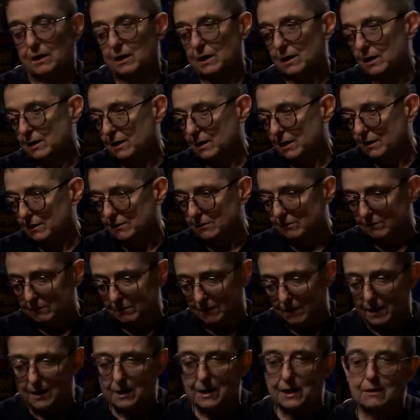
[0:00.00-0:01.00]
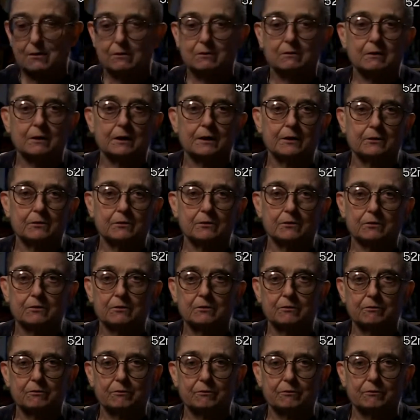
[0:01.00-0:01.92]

And I got out. I just